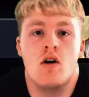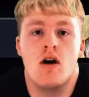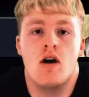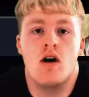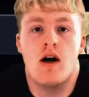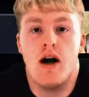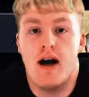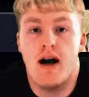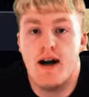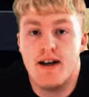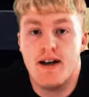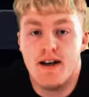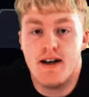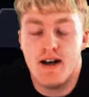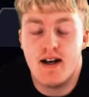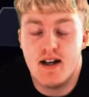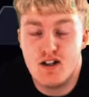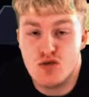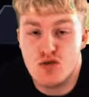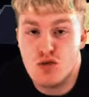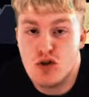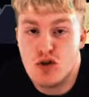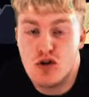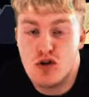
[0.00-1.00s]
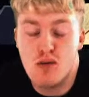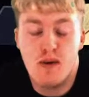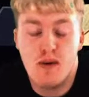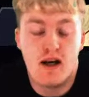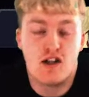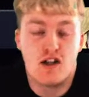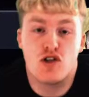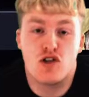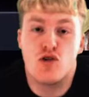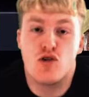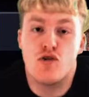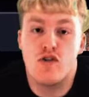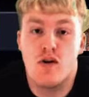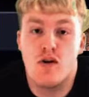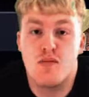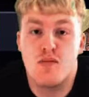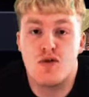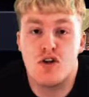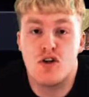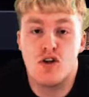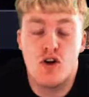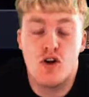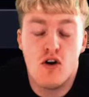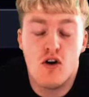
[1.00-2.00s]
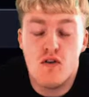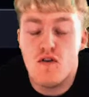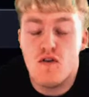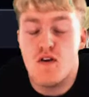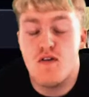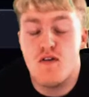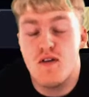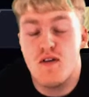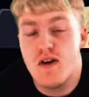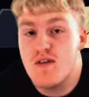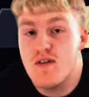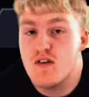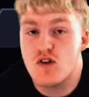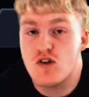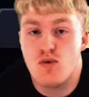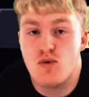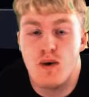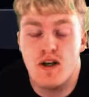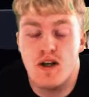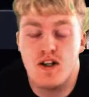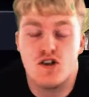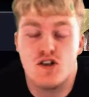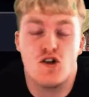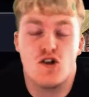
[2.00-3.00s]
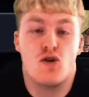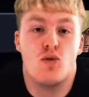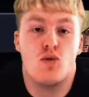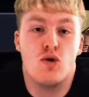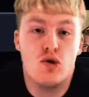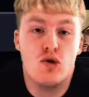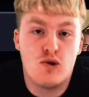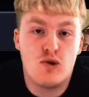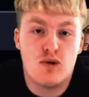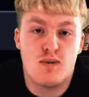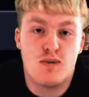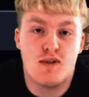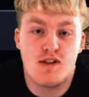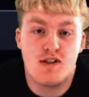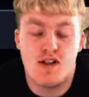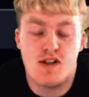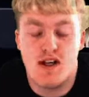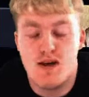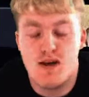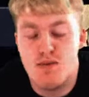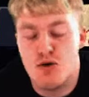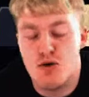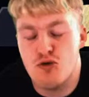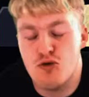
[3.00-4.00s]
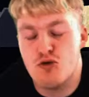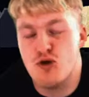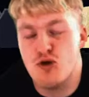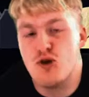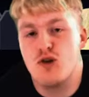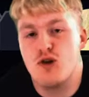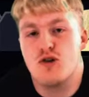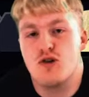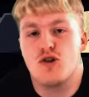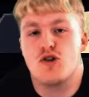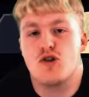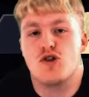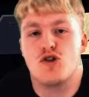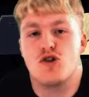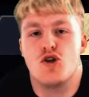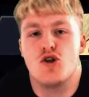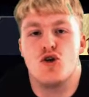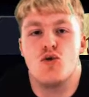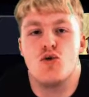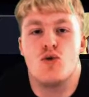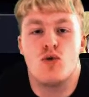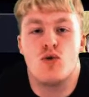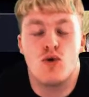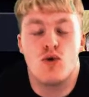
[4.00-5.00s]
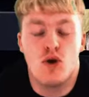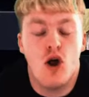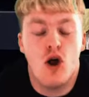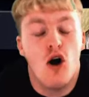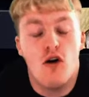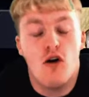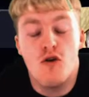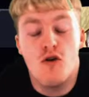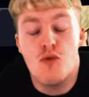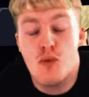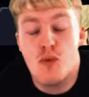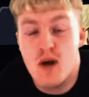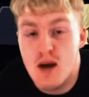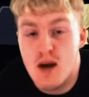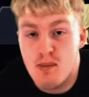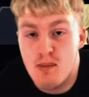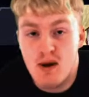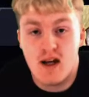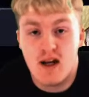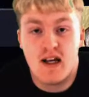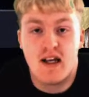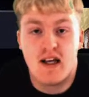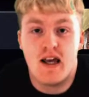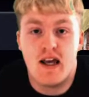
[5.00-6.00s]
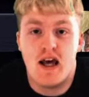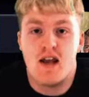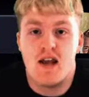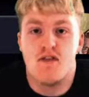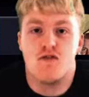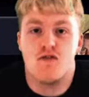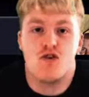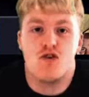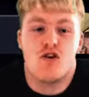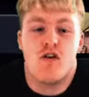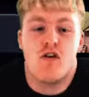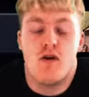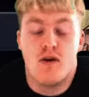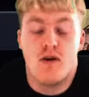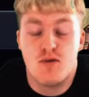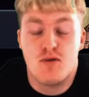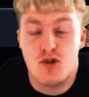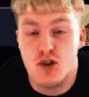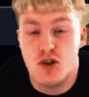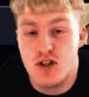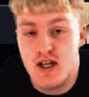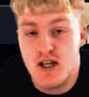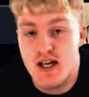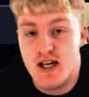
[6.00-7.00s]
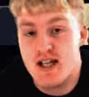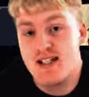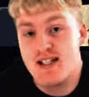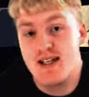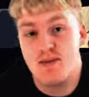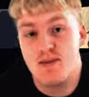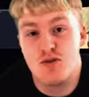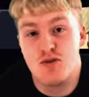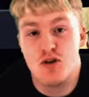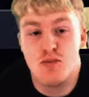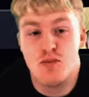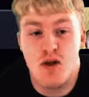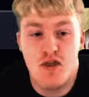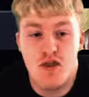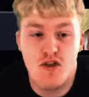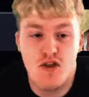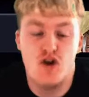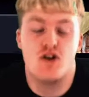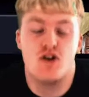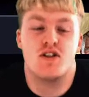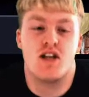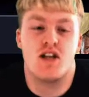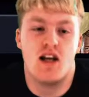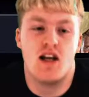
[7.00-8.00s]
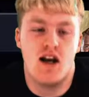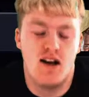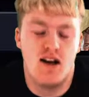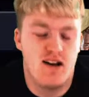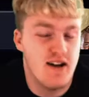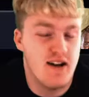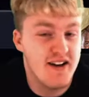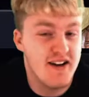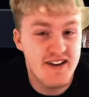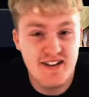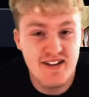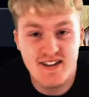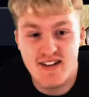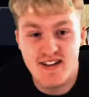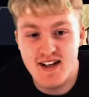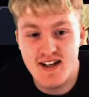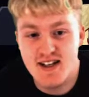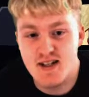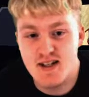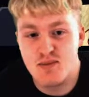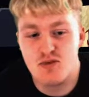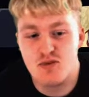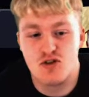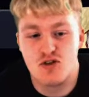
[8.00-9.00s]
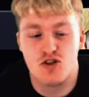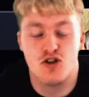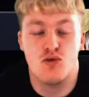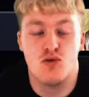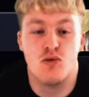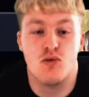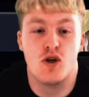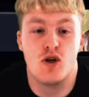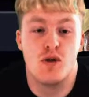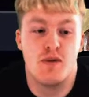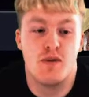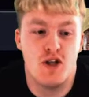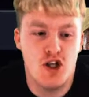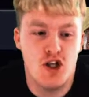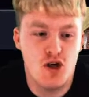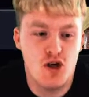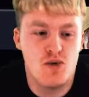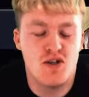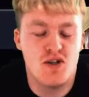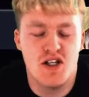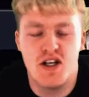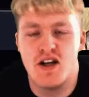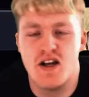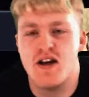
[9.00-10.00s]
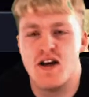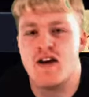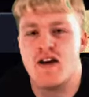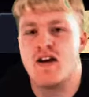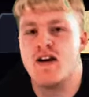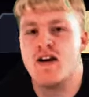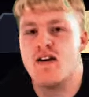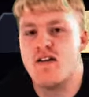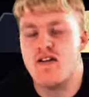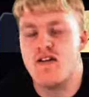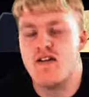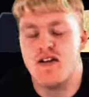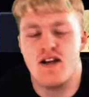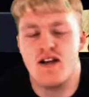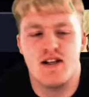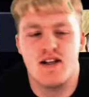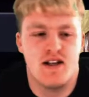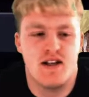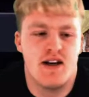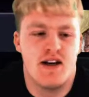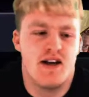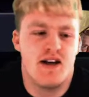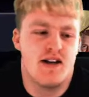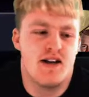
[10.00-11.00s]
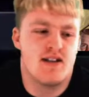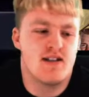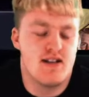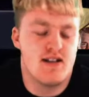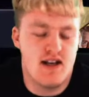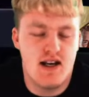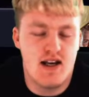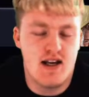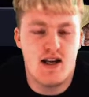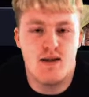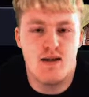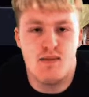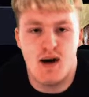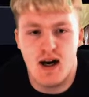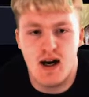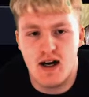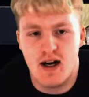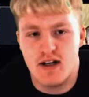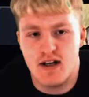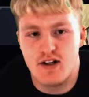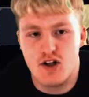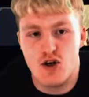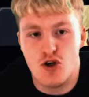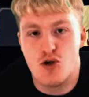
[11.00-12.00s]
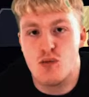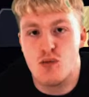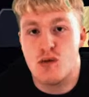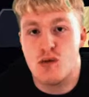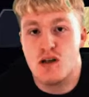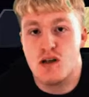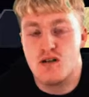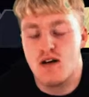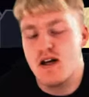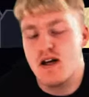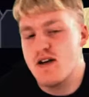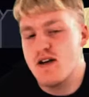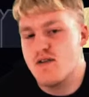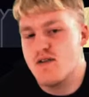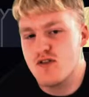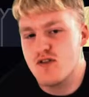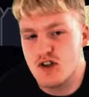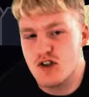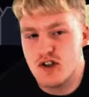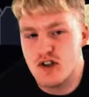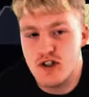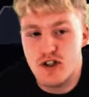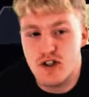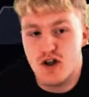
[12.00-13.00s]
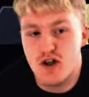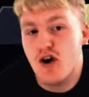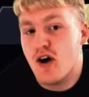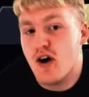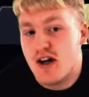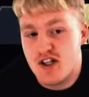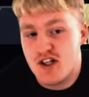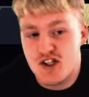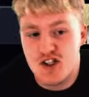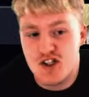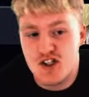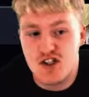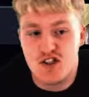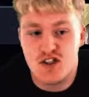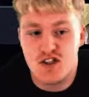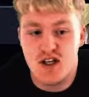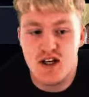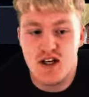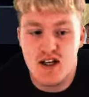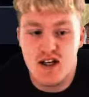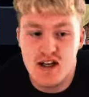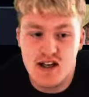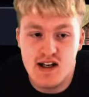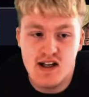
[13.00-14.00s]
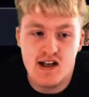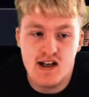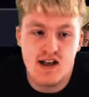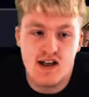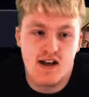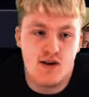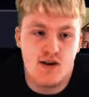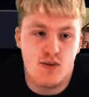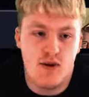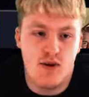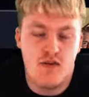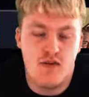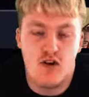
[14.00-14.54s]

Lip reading: Hi guys, and welcome back to another episode of the FIFA 22 Ultimate Team Road to Glory, and we are back again for another episode. It is episode number 39, and in today's episode we're going to be using this team, I do believe. So, as you can see, we've